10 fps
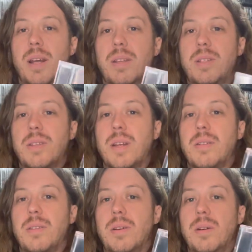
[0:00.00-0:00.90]
this just set
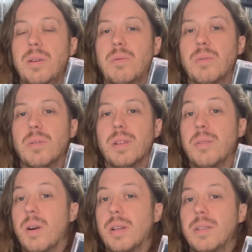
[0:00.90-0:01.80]
the tone for the
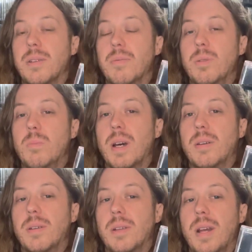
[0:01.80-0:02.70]
darkness of nu
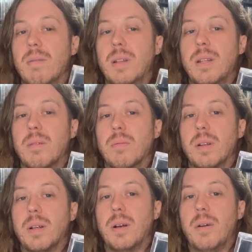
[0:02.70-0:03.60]
metal and everything that were to
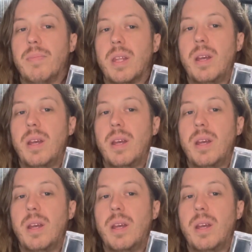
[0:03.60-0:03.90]
come.